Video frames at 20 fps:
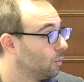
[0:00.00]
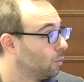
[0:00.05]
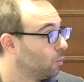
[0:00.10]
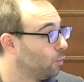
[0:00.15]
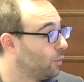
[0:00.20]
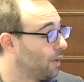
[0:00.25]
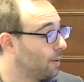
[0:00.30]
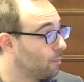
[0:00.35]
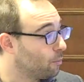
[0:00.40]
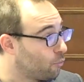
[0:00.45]

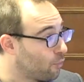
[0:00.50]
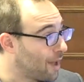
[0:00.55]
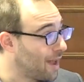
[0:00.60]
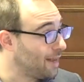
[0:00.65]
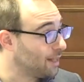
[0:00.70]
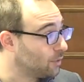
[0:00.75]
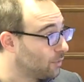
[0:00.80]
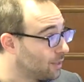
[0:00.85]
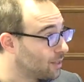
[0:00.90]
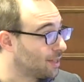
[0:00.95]
we
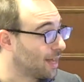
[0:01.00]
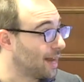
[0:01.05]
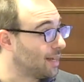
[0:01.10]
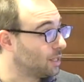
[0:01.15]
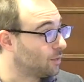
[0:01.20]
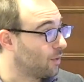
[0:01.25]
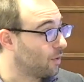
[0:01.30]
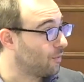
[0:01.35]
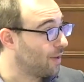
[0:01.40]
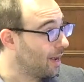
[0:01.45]
embrace the
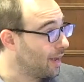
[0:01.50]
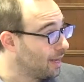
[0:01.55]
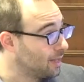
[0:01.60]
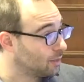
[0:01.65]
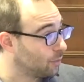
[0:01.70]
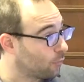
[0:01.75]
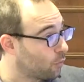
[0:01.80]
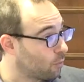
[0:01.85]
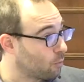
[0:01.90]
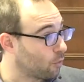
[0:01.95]
sense that there
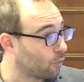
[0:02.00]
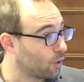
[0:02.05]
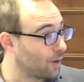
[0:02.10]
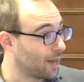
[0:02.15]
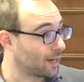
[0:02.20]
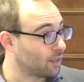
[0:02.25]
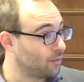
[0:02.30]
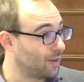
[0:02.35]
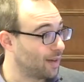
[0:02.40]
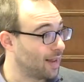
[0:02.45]
is a form of collective